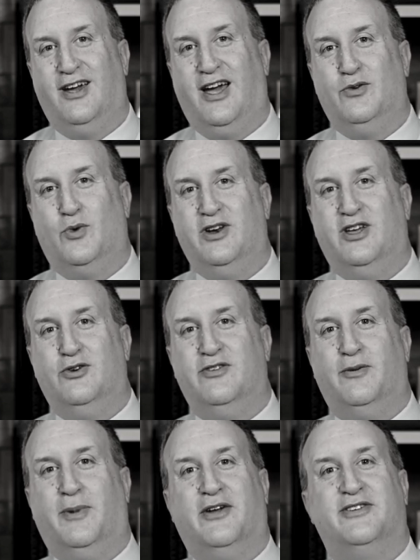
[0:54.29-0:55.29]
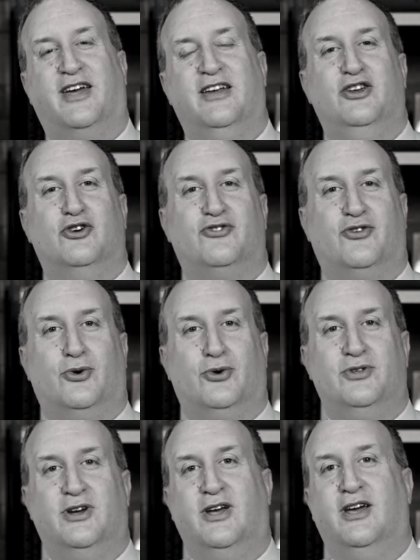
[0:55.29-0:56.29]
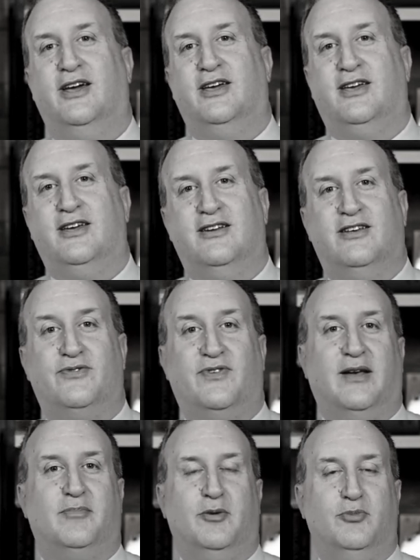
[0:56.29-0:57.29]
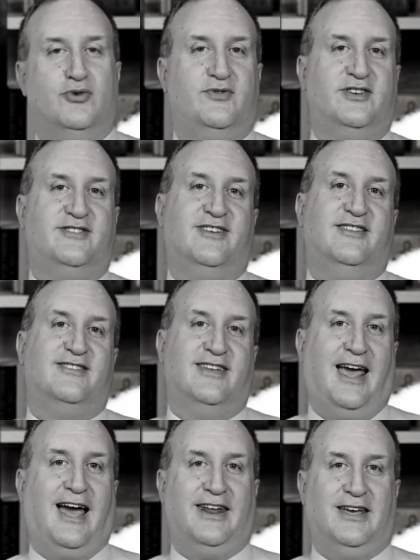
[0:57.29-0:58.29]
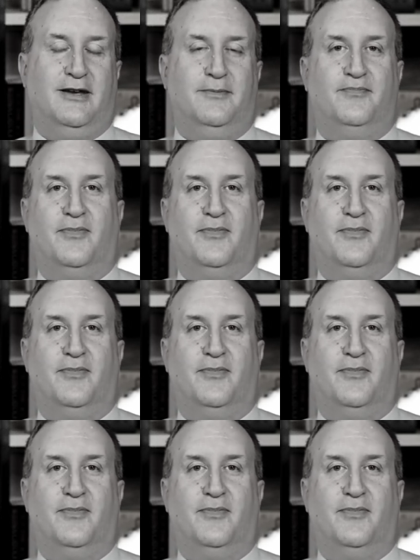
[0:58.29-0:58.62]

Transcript: and when he was about 10 years old, he and his family moved to Cincinnati,